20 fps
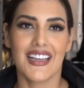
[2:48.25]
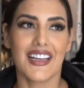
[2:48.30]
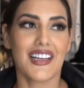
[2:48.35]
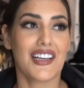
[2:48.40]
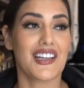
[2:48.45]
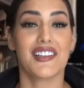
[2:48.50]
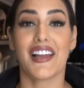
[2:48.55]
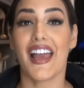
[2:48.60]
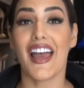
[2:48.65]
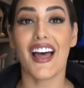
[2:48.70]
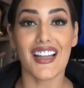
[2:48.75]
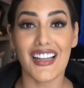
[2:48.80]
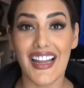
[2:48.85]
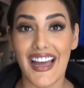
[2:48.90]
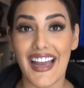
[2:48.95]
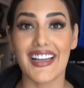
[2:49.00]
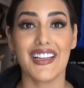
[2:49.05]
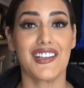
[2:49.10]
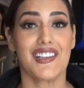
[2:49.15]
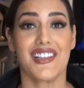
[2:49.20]
Because L
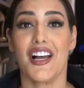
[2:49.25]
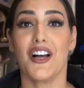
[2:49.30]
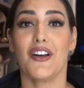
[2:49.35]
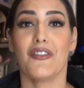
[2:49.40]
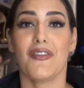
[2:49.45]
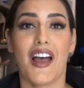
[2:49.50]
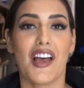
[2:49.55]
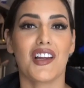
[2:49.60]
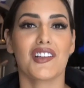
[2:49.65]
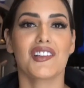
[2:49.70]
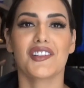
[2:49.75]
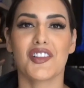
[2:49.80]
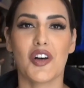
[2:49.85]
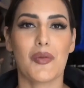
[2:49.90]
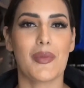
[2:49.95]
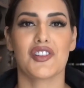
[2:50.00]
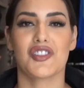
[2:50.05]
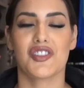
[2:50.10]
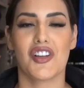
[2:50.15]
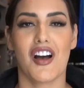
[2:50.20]
A itself has so
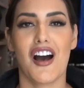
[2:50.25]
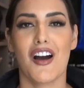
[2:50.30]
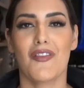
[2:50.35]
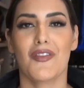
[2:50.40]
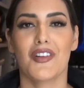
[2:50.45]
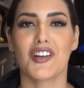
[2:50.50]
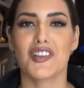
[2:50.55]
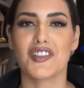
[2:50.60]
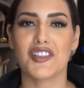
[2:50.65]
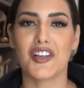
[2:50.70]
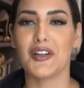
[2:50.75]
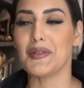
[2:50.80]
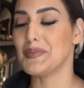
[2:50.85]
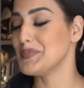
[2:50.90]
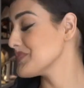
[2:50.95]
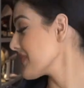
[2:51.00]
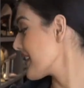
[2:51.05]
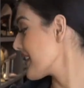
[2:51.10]
much to offer, so